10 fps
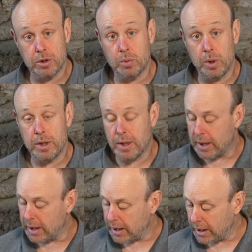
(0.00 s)
sweet
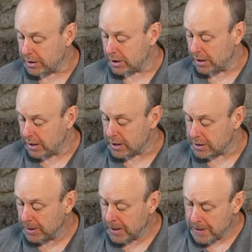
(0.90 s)
that actually
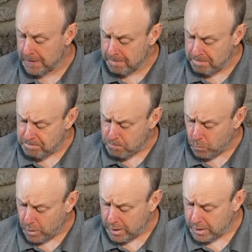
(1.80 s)
is,
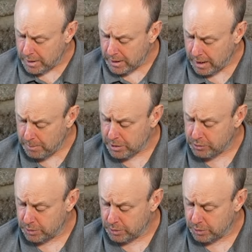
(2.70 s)
and how much